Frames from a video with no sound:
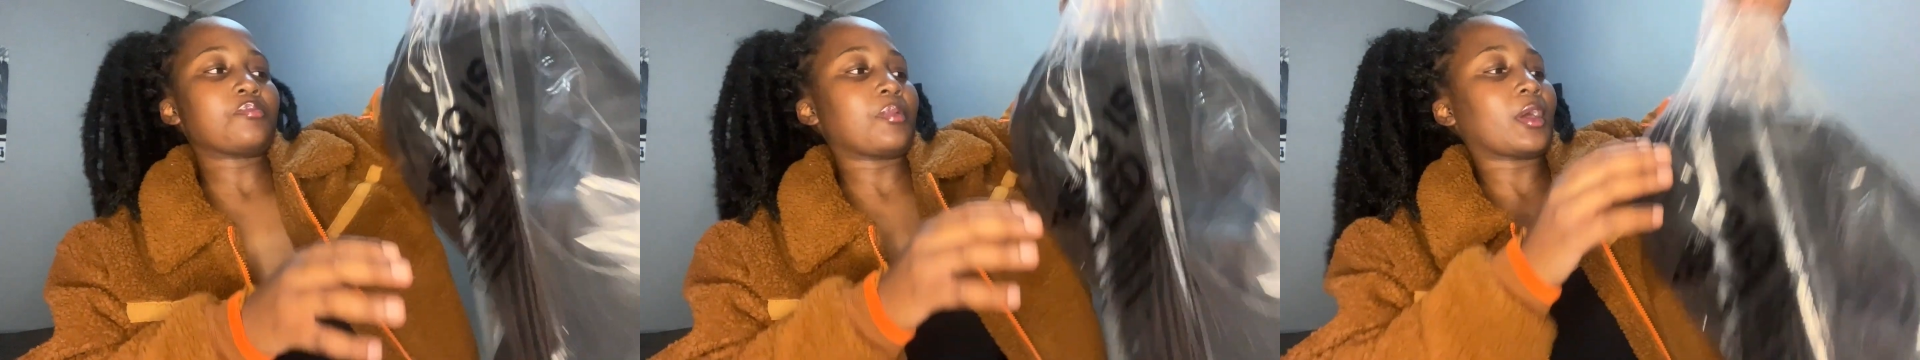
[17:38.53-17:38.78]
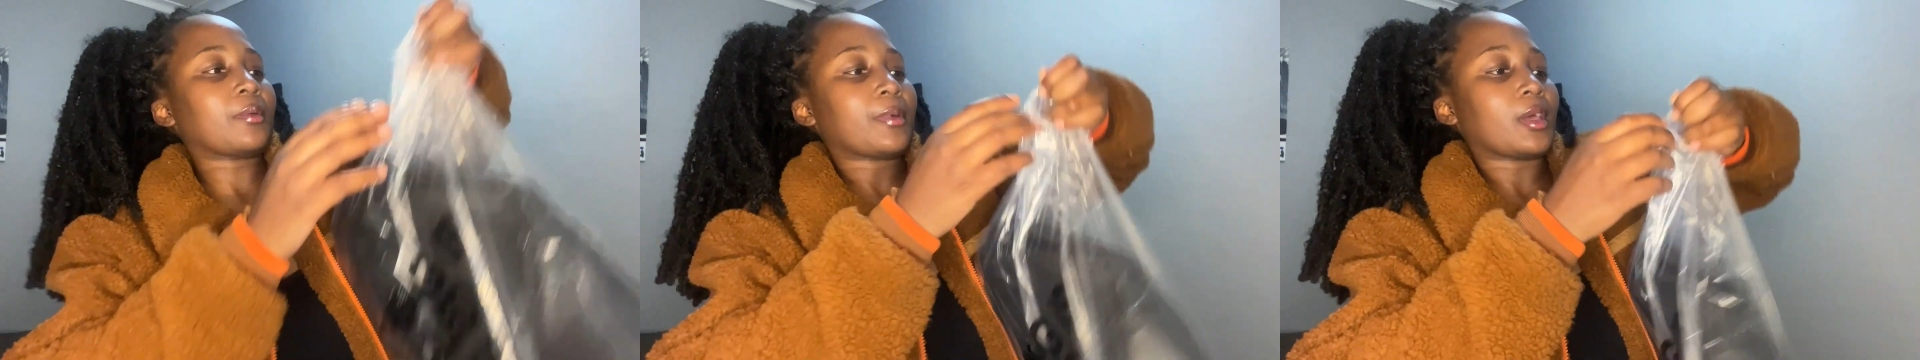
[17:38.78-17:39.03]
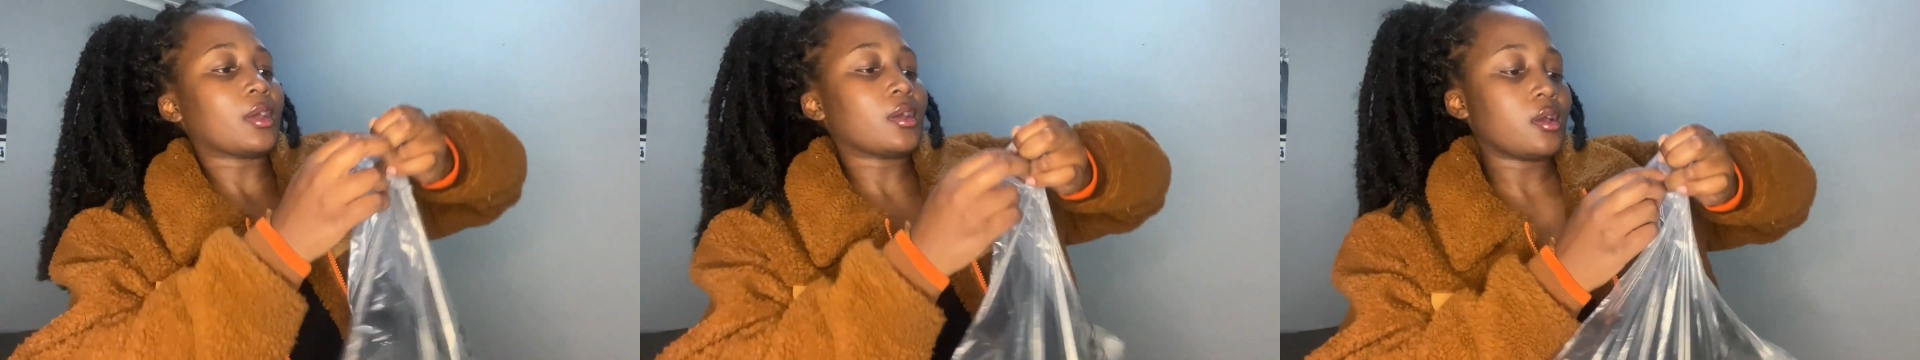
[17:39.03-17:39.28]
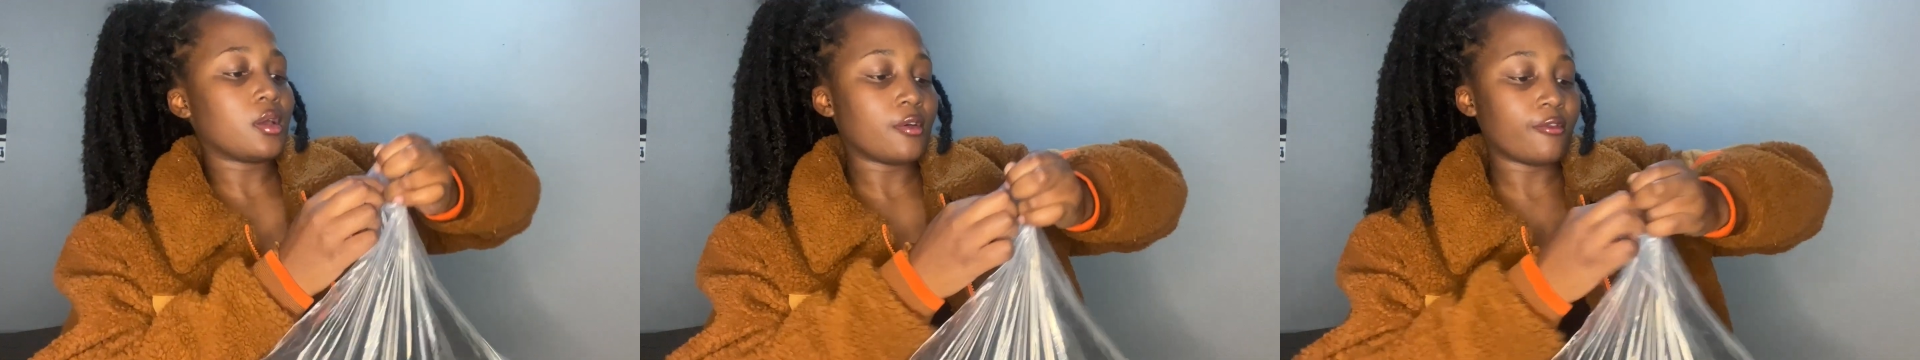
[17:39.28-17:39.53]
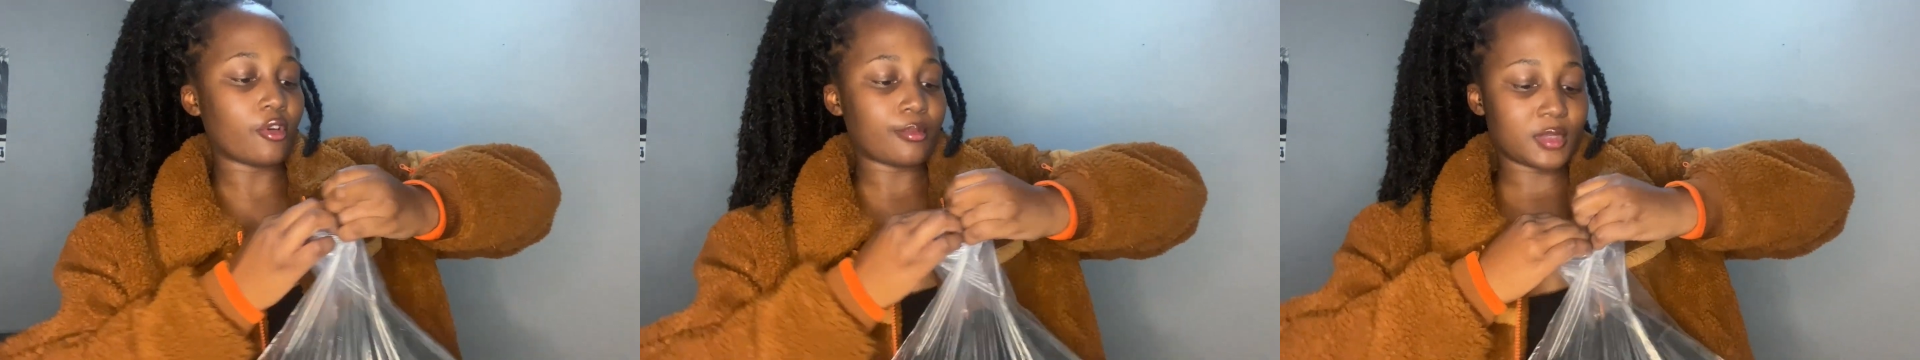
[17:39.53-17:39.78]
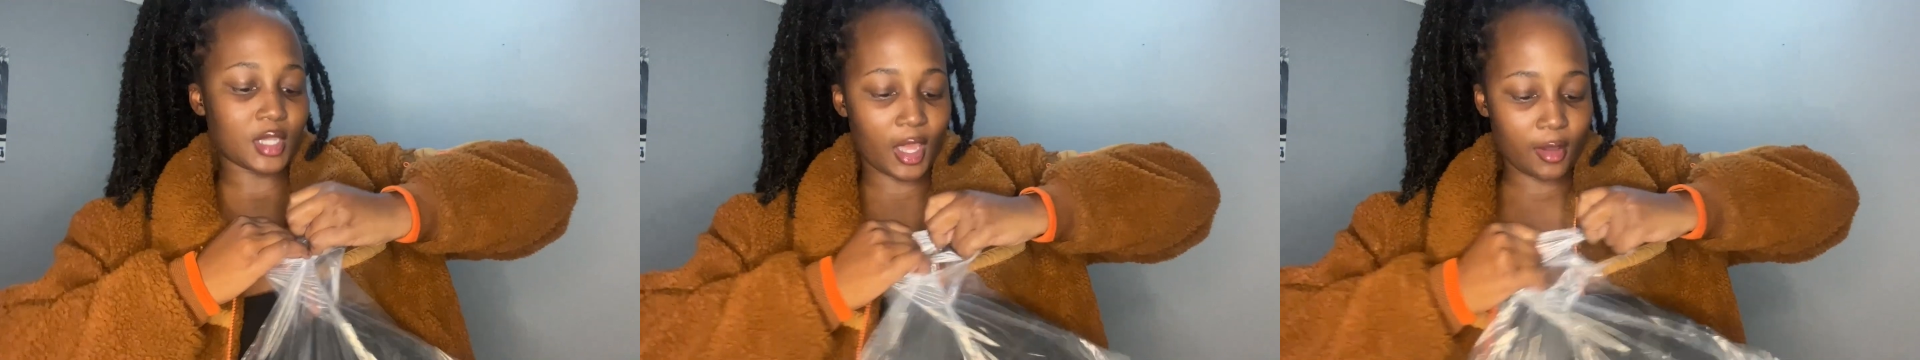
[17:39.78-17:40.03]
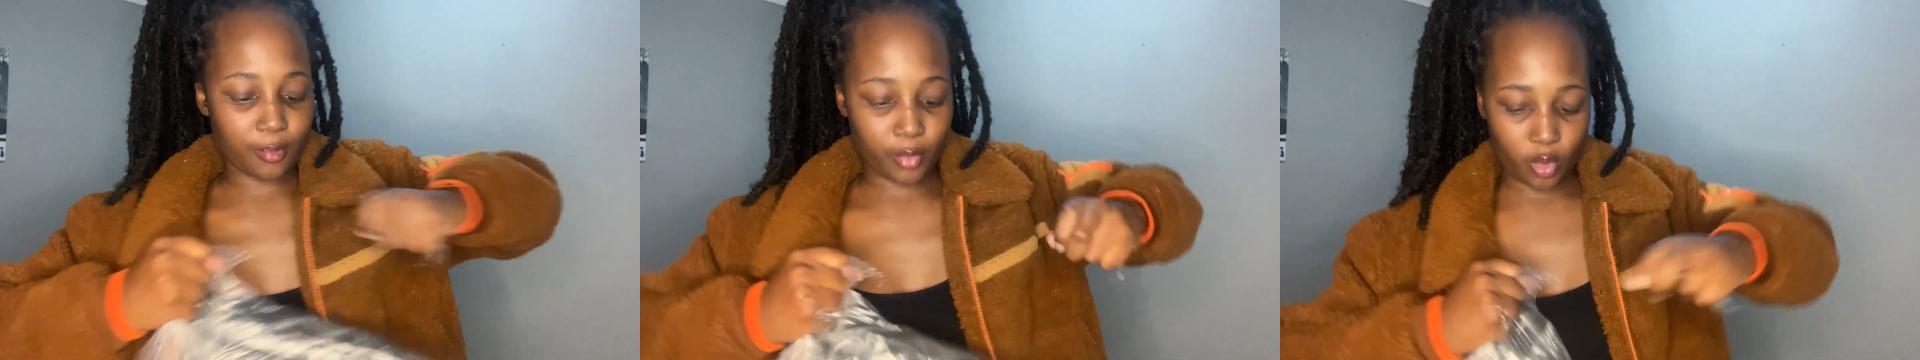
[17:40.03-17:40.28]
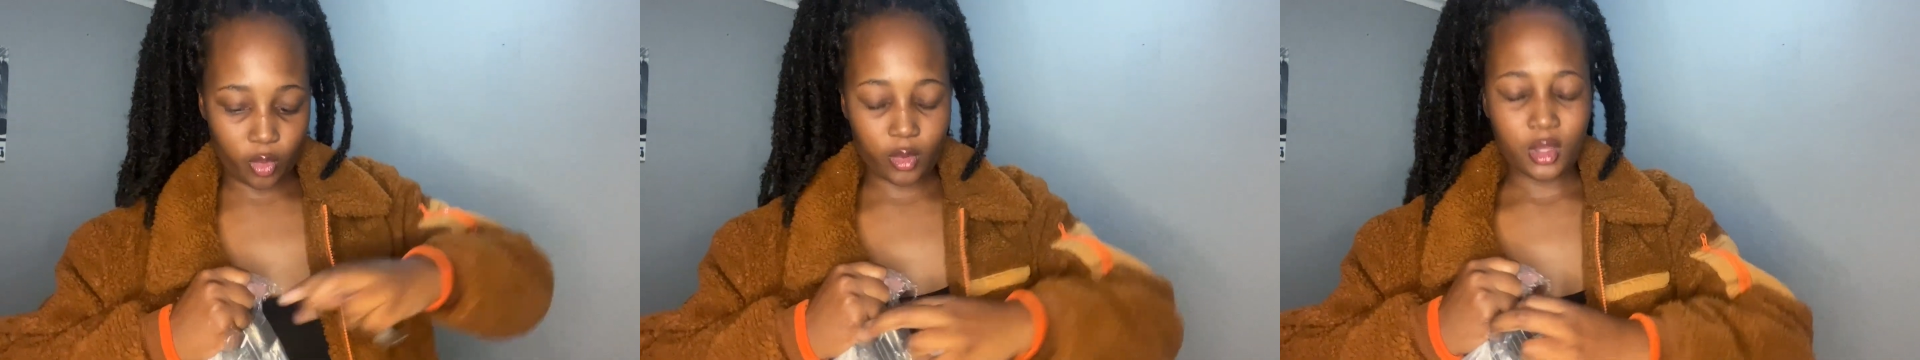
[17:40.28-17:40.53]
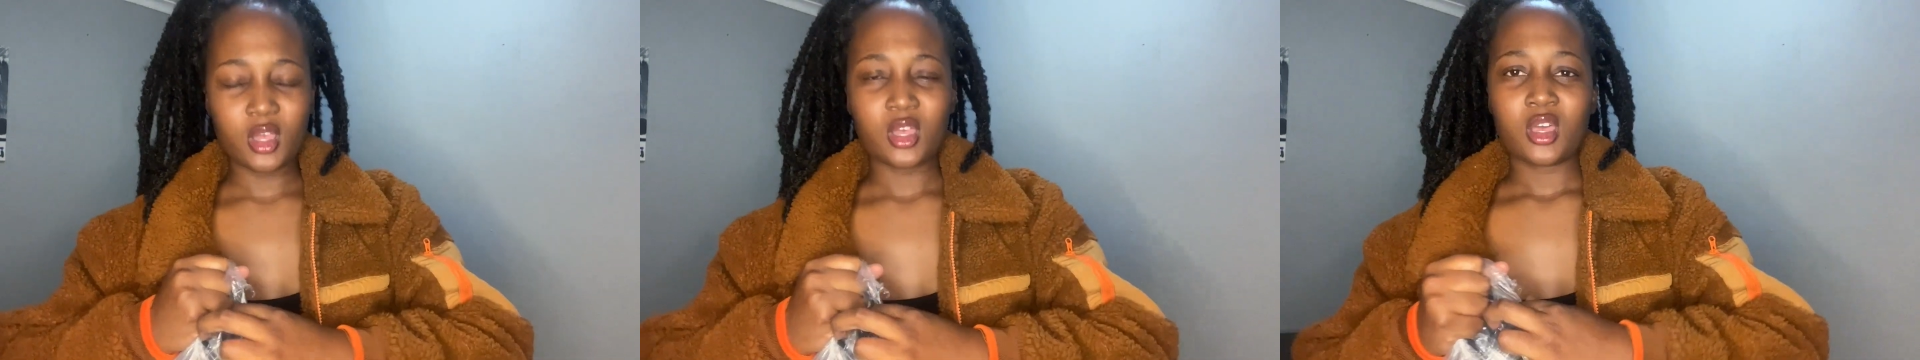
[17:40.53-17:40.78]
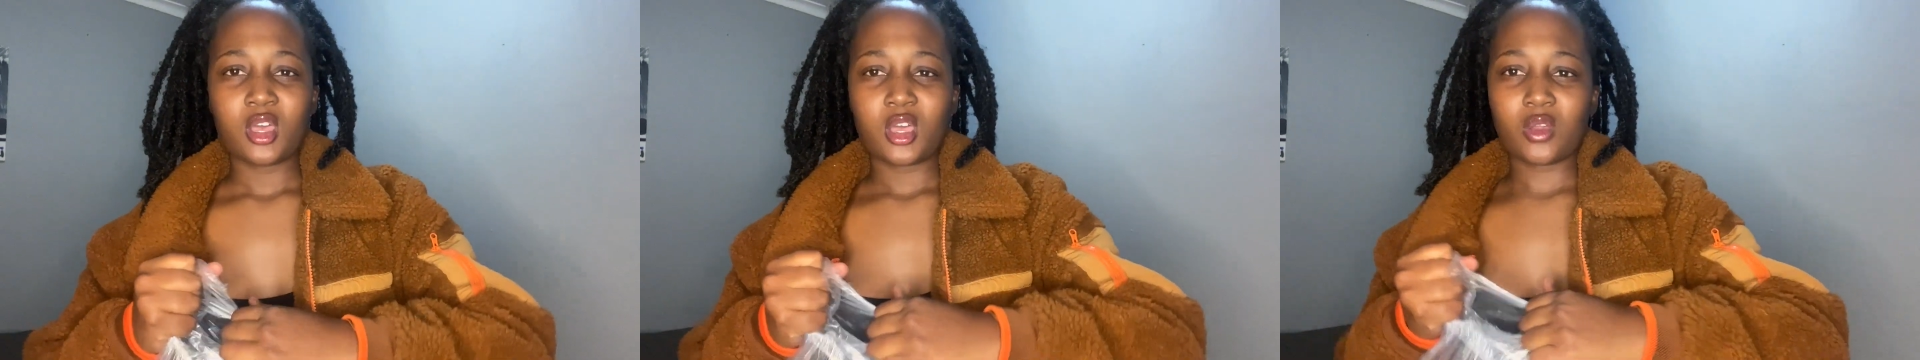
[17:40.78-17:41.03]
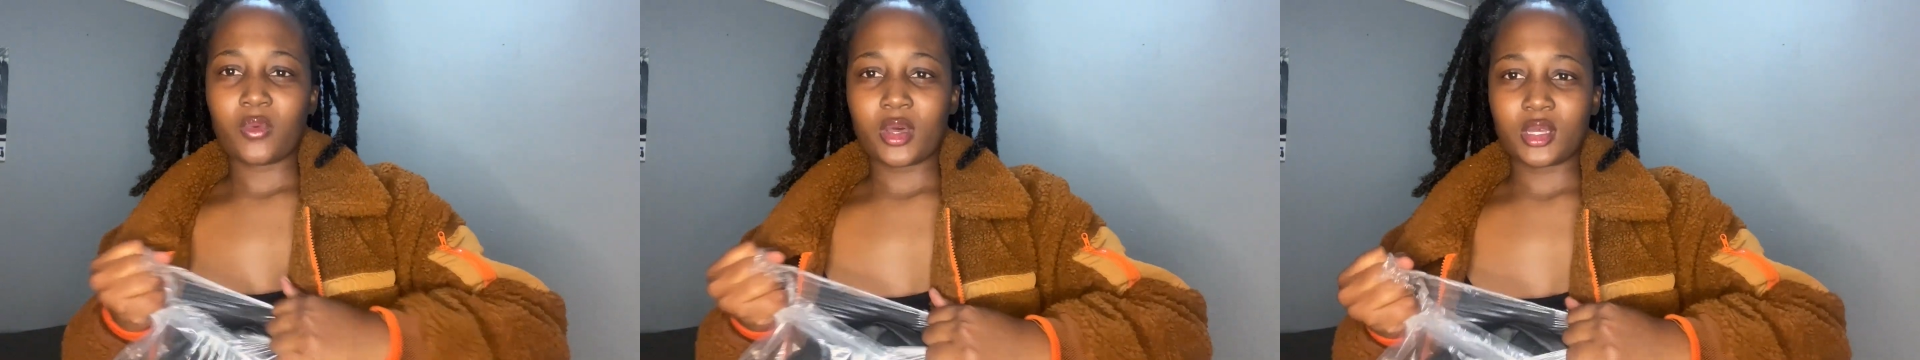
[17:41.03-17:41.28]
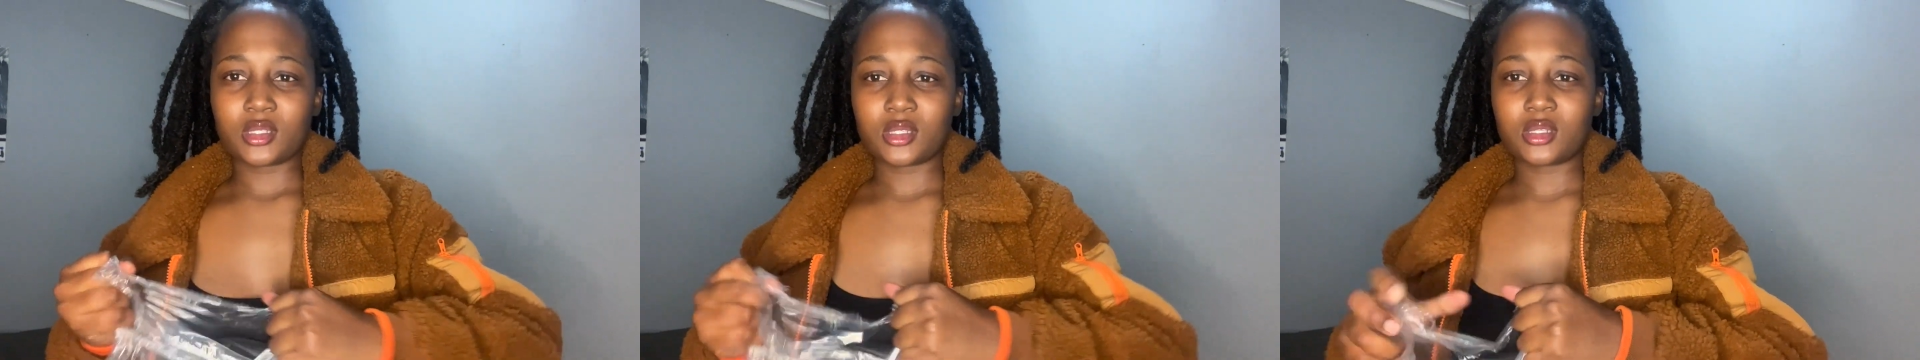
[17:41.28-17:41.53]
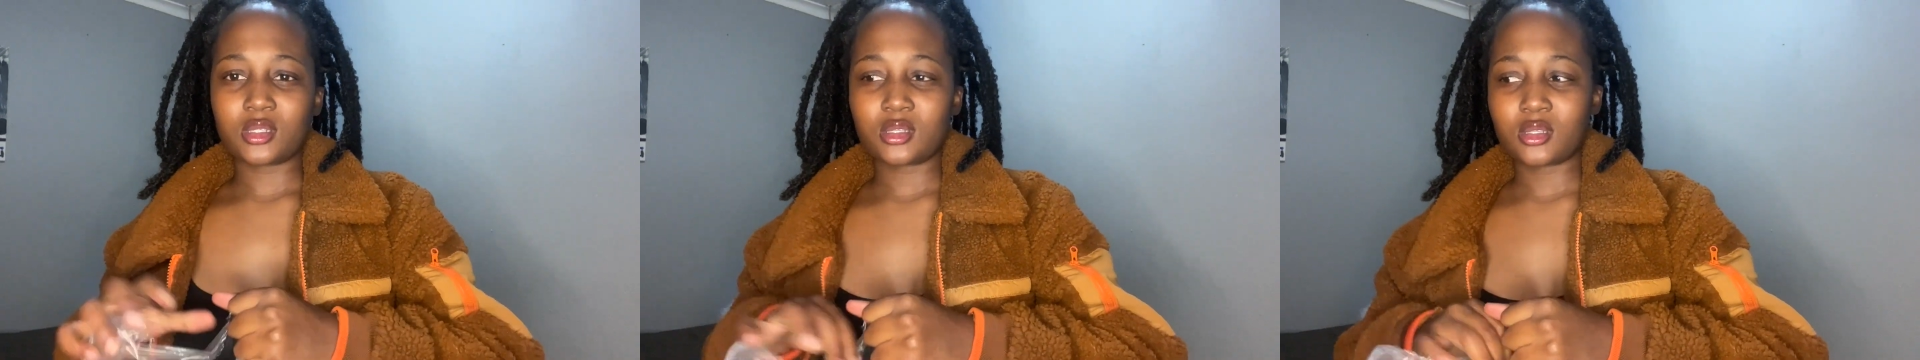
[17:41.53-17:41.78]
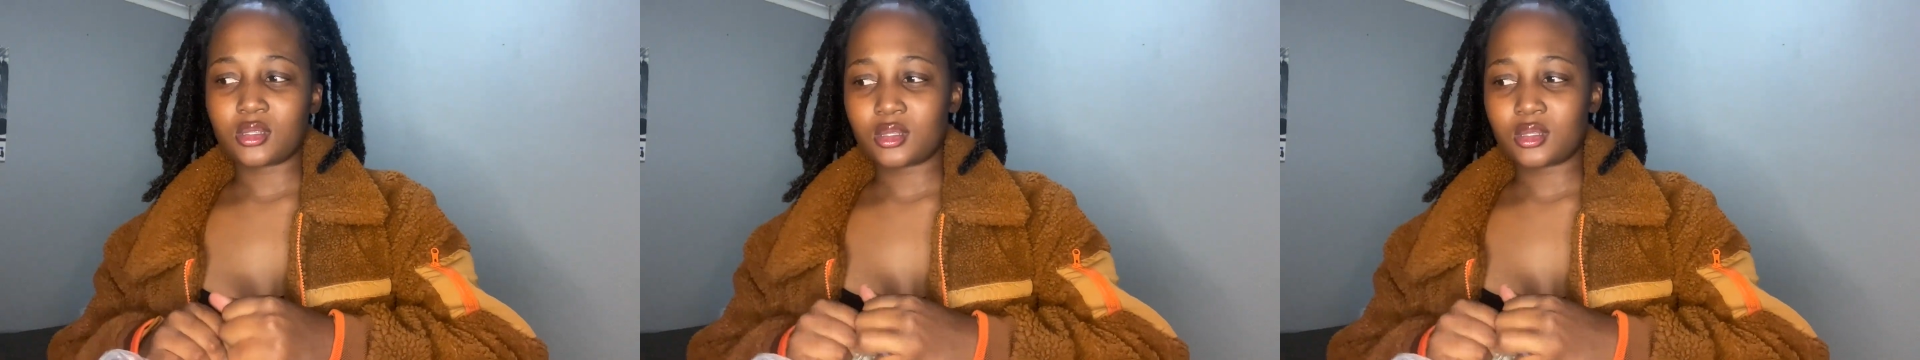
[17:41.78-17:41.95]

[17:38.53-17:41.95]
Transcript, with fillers: backpack from Typo. It was,